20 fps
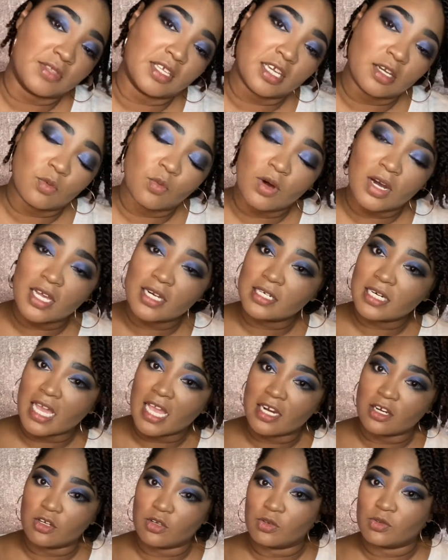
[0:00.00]
one
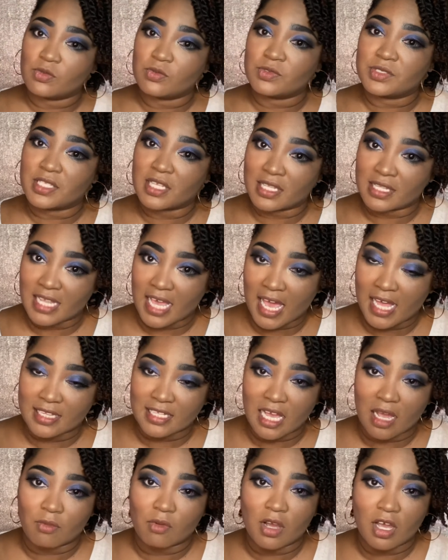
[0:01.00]
and use that.
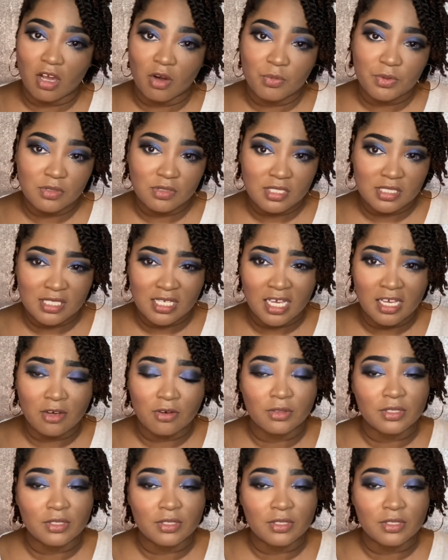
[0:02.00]
That will help you detangle.